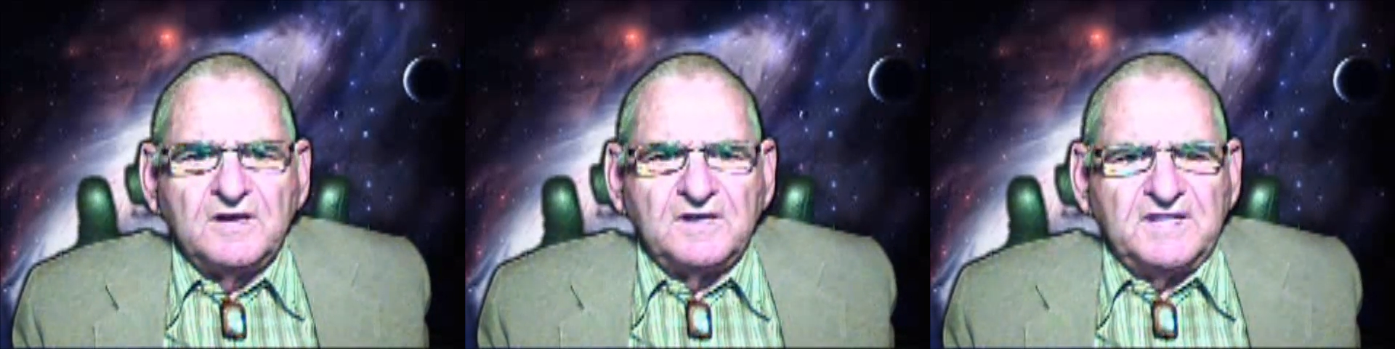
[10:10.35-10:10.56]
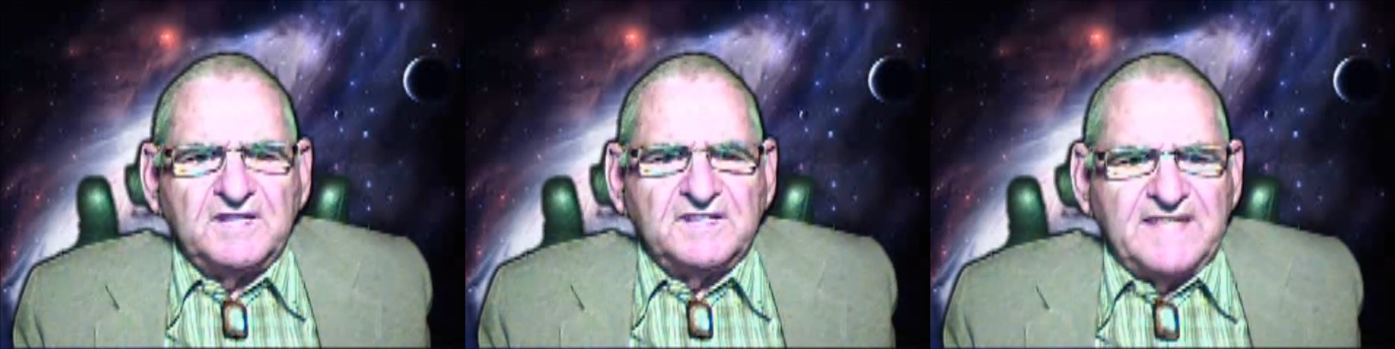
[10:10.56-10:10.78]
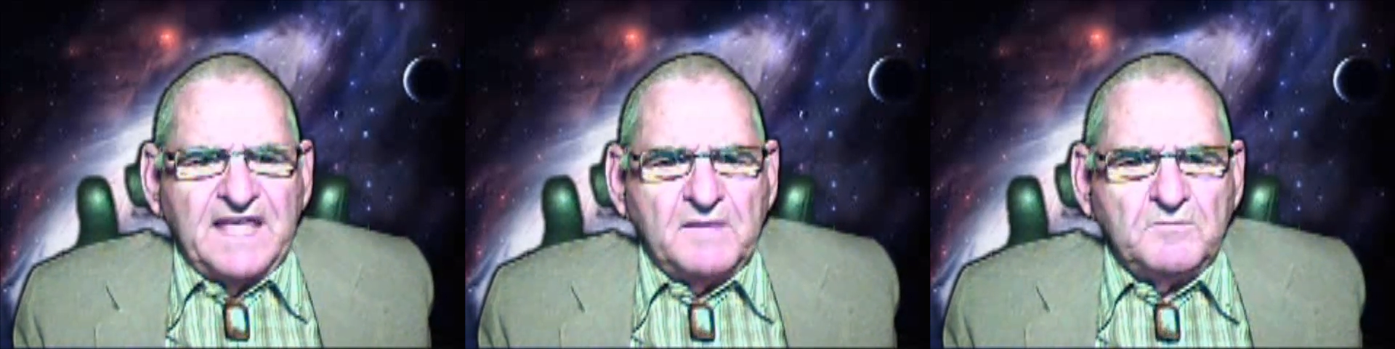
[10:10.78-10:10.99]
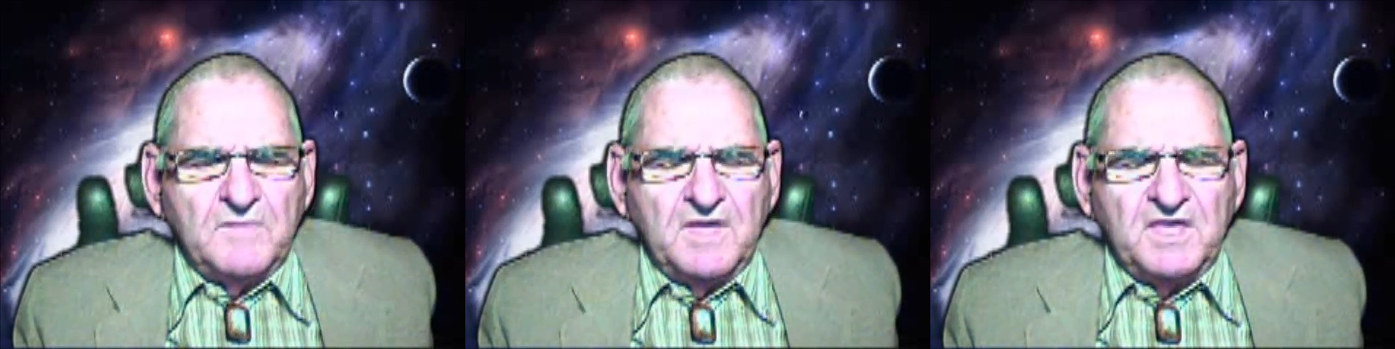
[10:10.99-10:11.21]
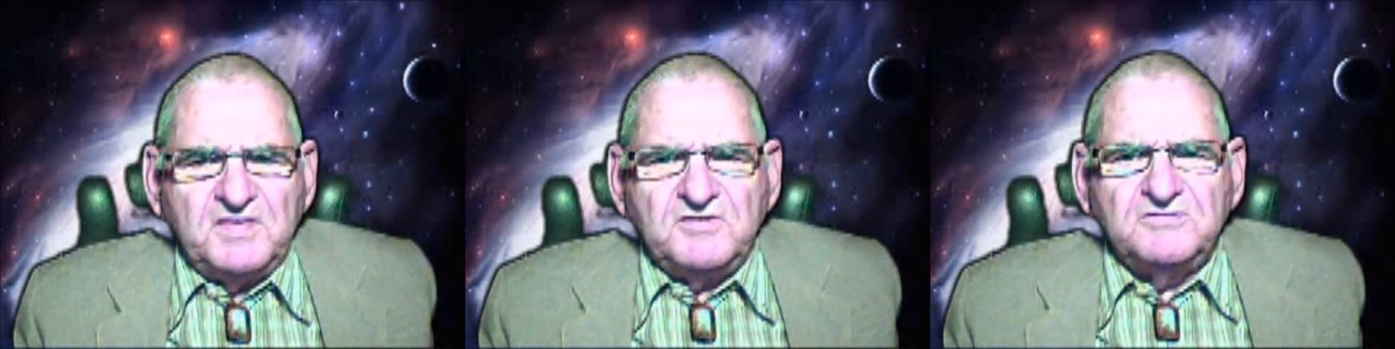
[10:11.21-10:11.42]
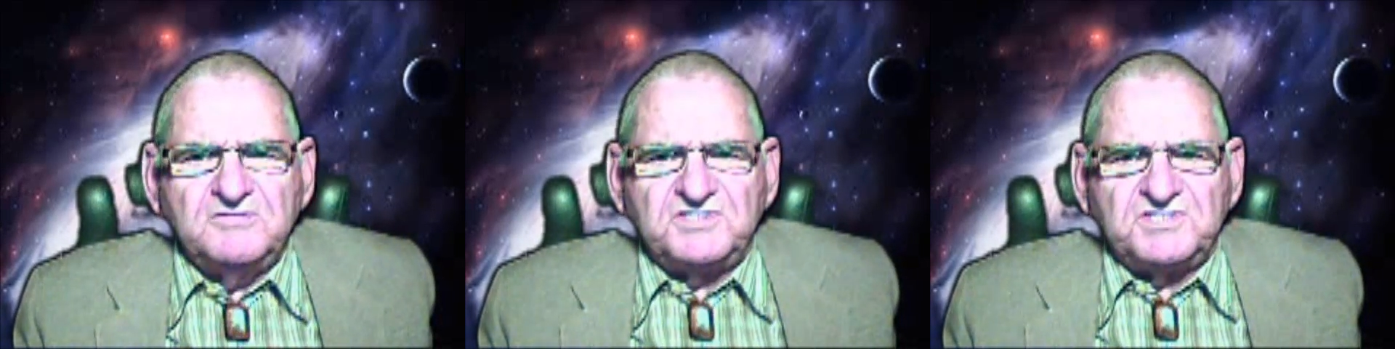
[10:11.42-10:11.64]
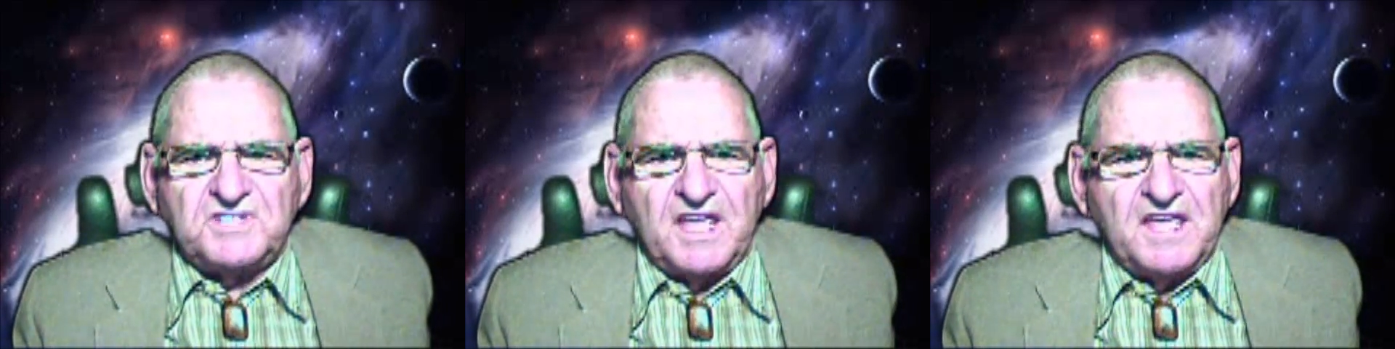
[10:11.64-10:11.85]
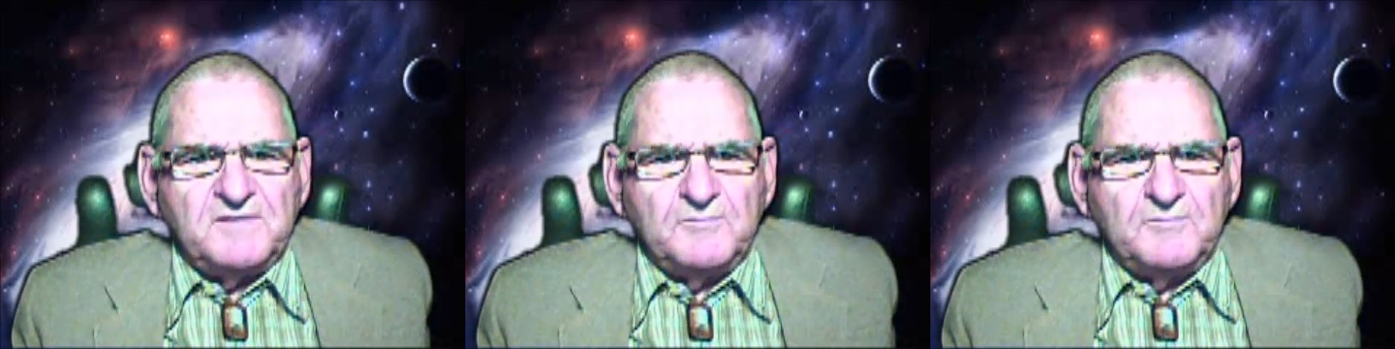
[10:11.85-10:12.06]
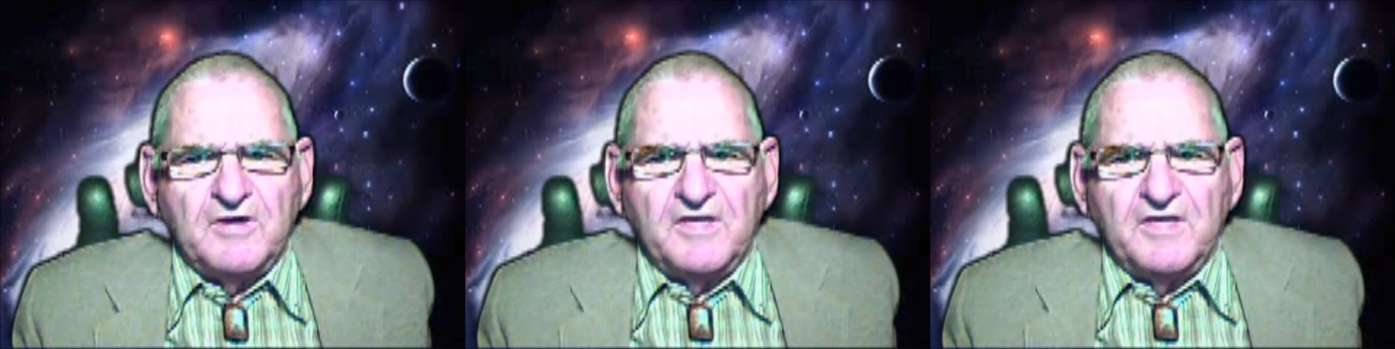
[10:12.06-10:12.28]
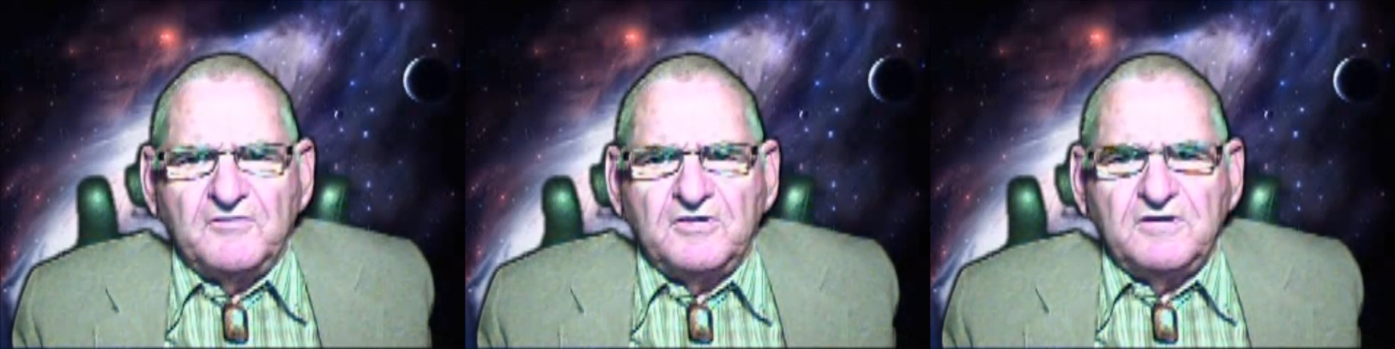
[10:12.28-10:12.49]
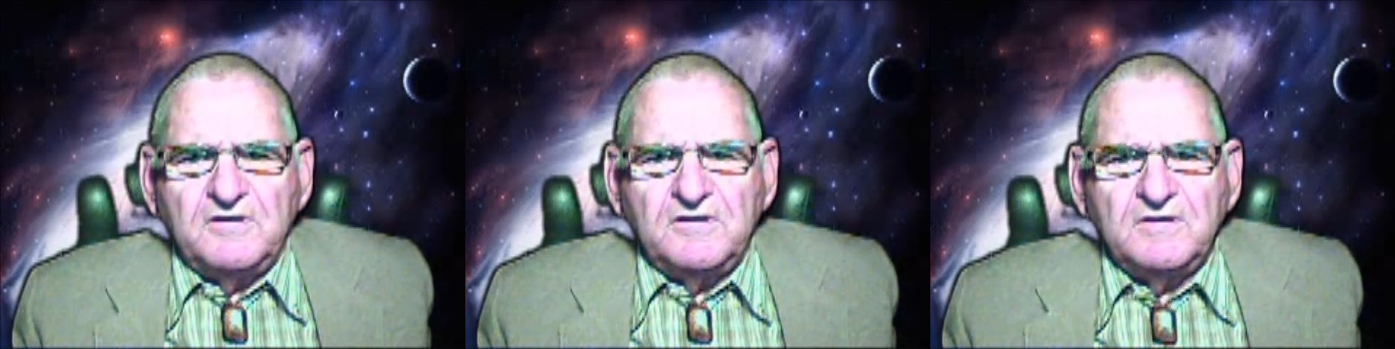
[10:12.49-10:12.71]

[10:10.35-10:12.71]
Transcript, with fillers: Does that make you shake, brethren,